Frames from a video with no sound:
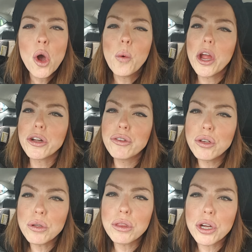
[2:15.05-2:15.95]
We are
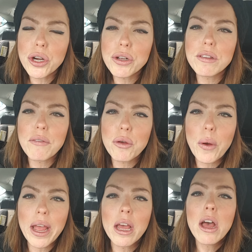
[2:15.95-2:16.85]
two-thirds of the
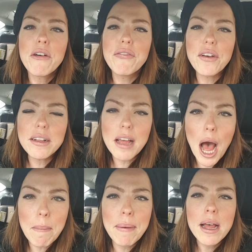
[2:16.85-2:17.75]
way filled
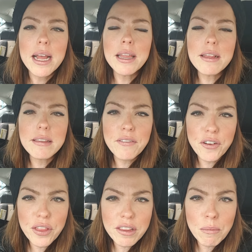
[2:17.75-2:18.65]
up in this
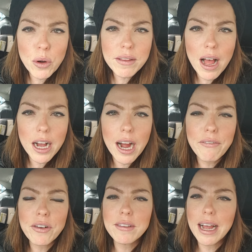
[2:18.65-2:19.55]
for this Emuna Tal conference.